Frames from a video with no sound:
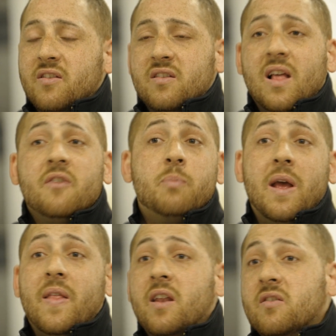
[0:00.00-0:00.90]
this
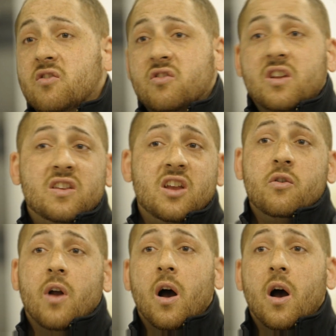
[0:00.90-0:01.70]
lifespan that has just continued